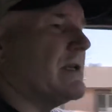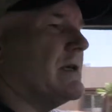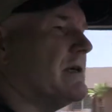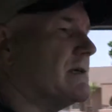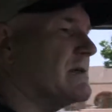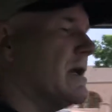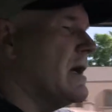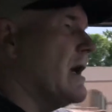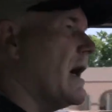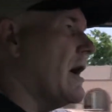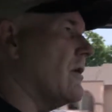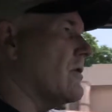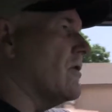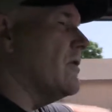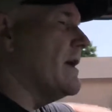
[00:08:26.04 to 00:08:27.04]
is
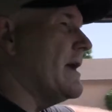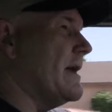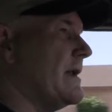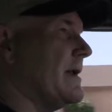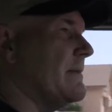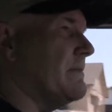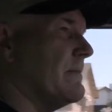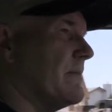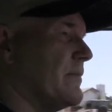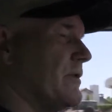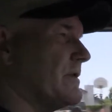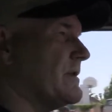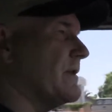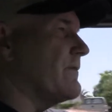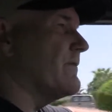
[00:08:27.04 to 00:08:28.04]
I'll go ahead and
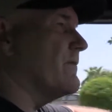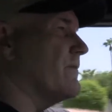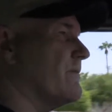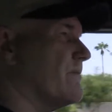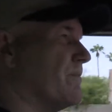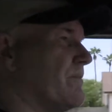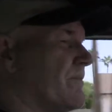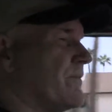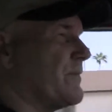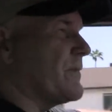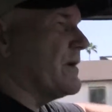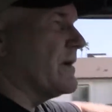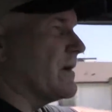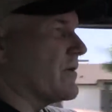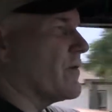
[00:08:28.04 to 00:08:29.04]
put the
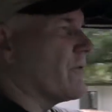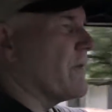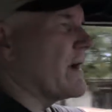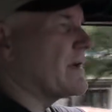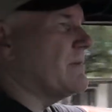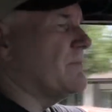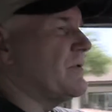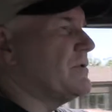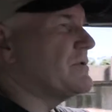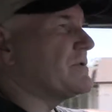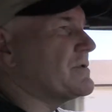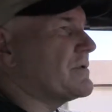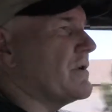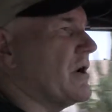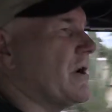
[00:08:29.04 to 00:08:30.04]
correct
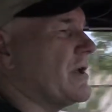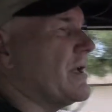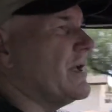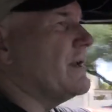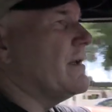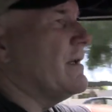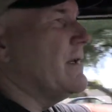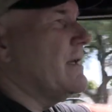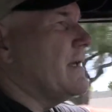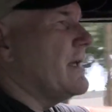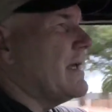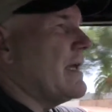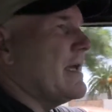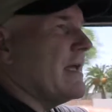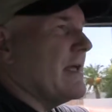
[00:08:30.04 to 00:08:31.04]
booster on it,
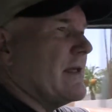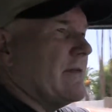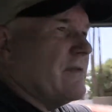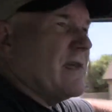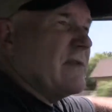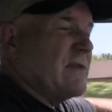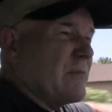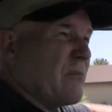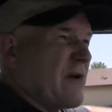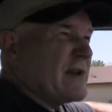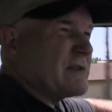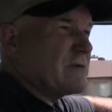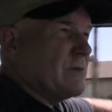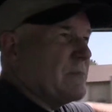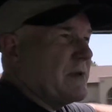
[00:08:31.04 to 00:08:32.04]
and then the
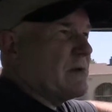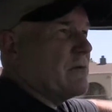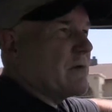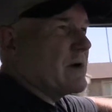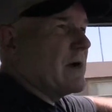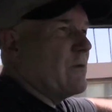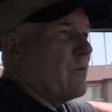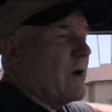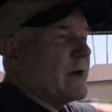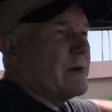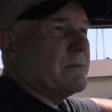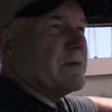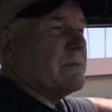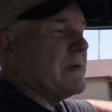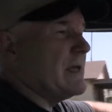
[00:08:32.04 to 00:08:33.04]
brakes will be where I want
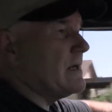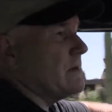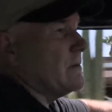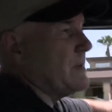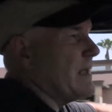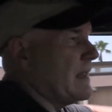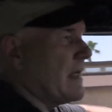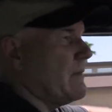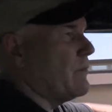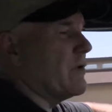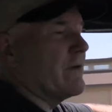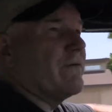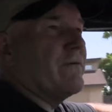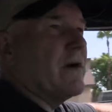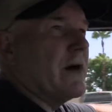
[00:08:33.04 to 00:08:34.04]
them to be, and it'll be a lot
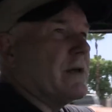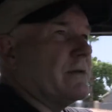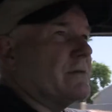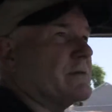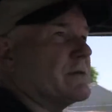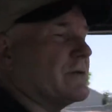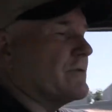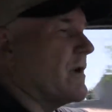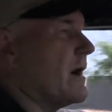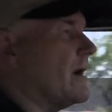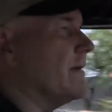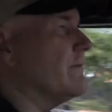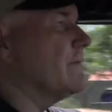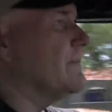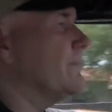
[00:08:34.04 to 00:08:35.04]
more fun to
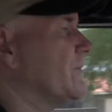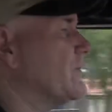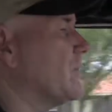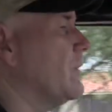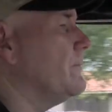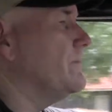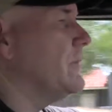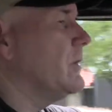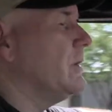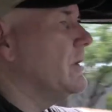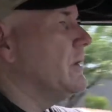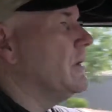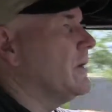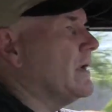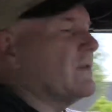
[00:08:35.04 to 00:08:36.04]
drive. So
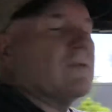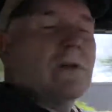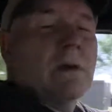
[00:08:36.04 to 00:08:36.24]
that's